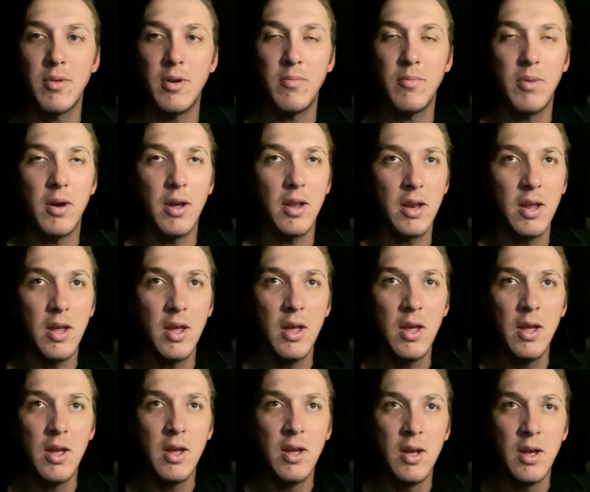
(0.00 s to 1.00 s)
but
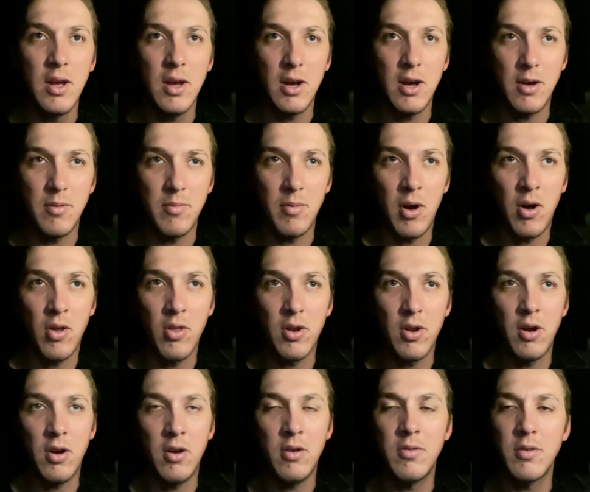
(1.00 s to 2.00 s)
all in
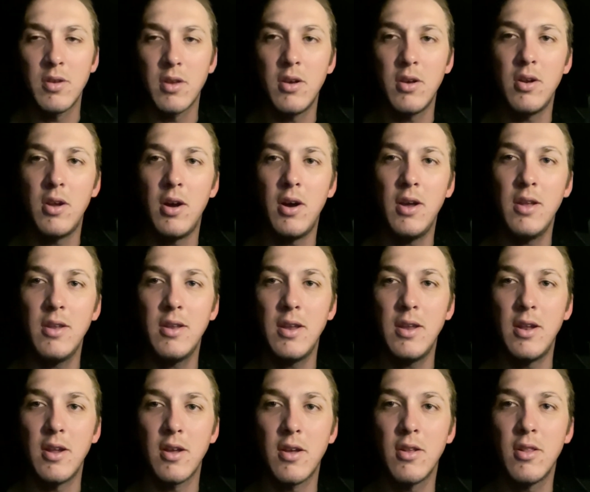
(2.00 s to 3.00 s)
all, good hunt
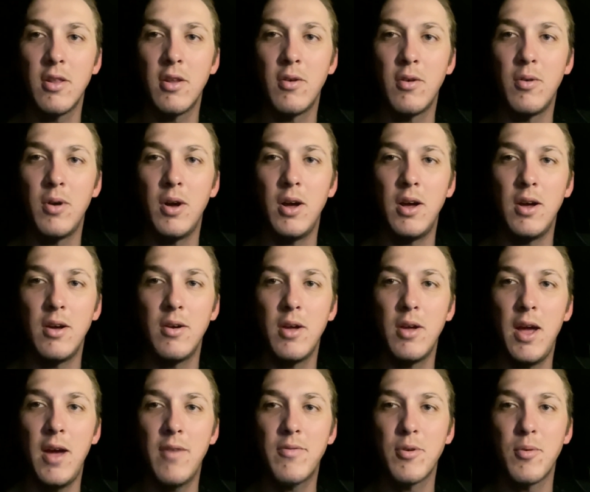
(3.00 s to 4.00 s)
and a good little
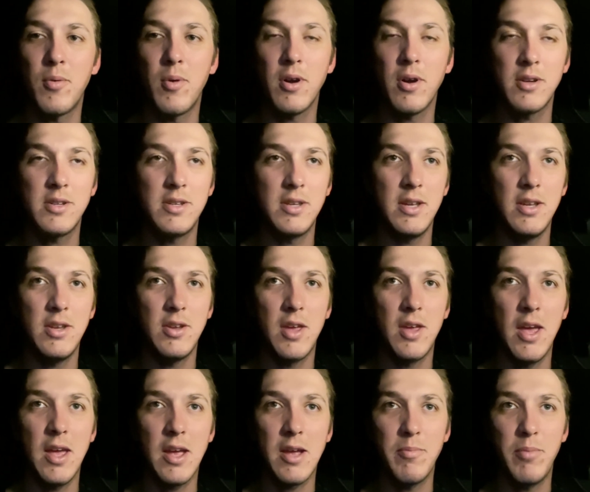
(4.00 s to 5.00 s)
after work sit. You
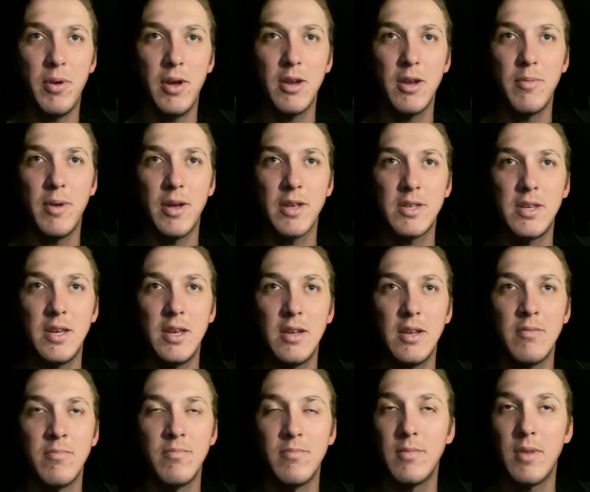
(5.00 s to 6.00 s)
can't complain about
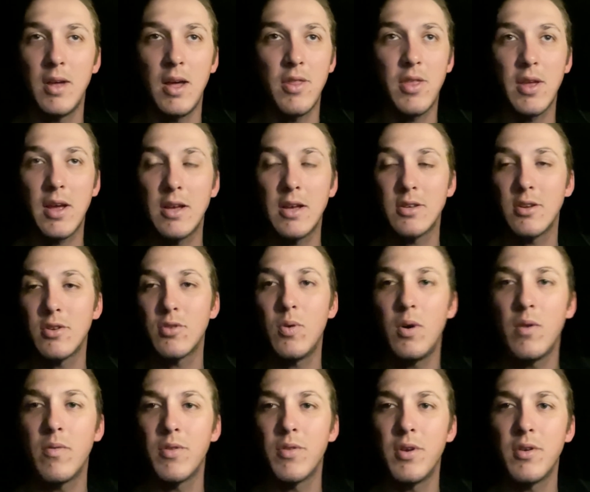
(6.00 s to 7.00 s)
seeing, I think I saw
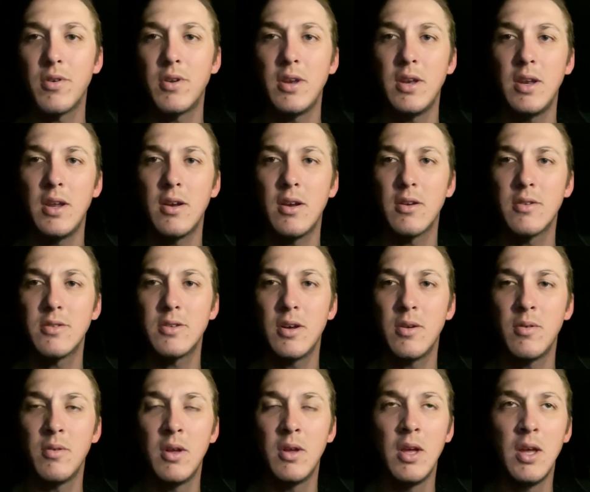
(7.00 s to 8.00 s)
12 or 13 deer,
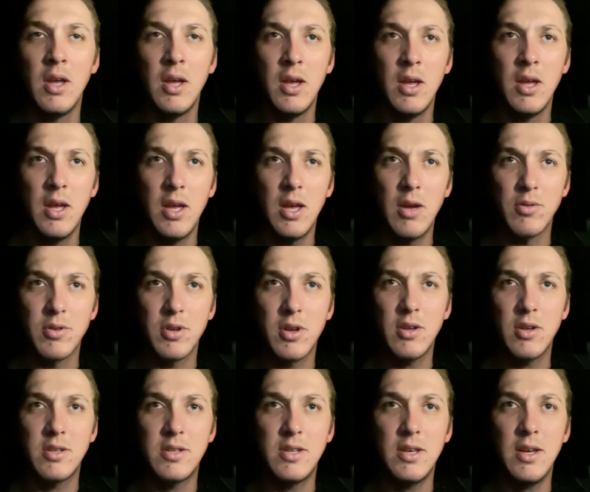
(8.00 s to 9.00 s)
so it was a
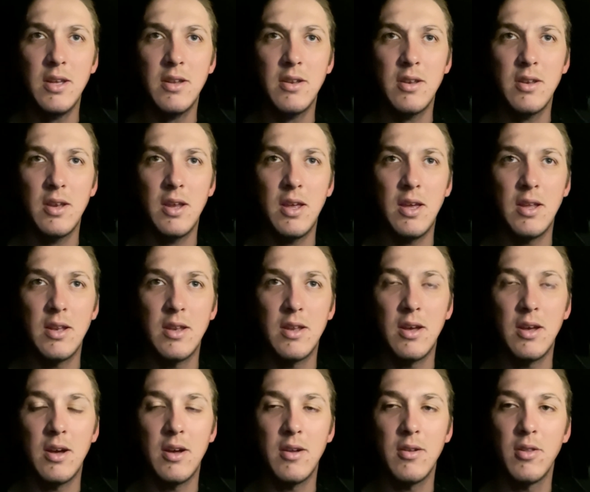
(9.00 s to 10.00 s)
good sit, and
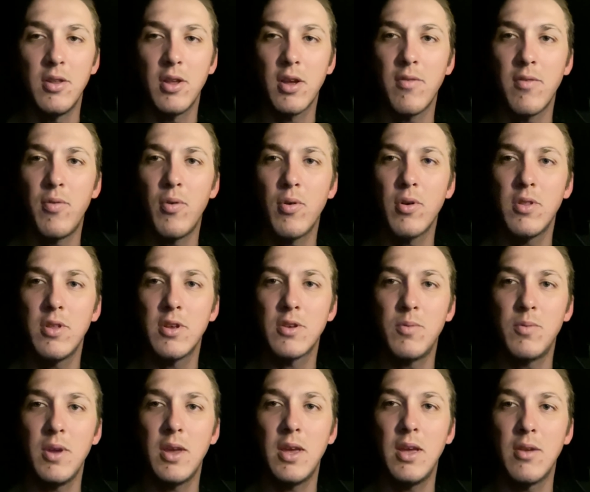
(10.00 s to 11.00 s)
looking forward to this
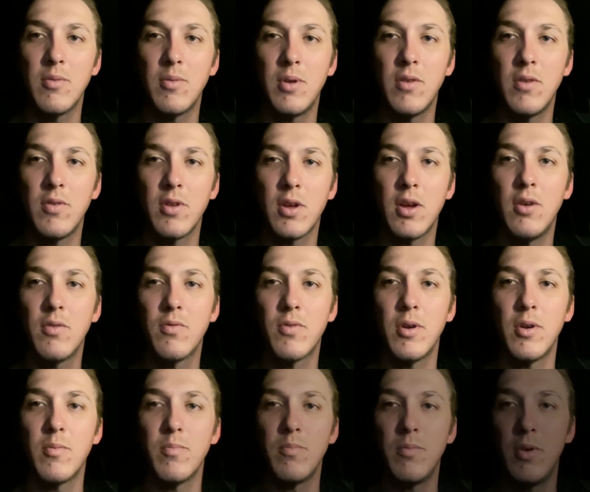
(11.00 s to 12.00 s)
weekend whenever the cold
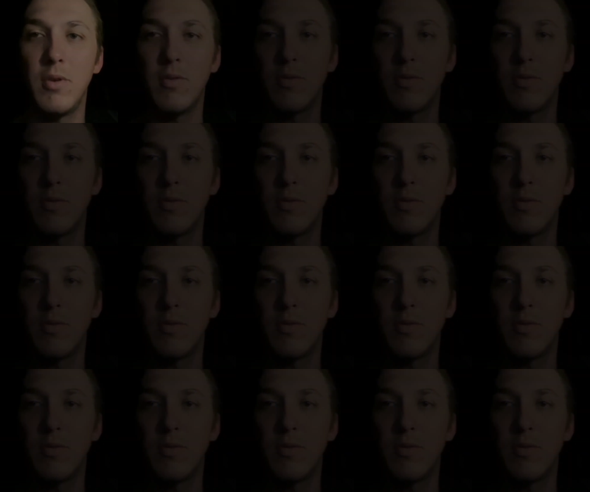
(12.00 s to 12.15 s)
front moves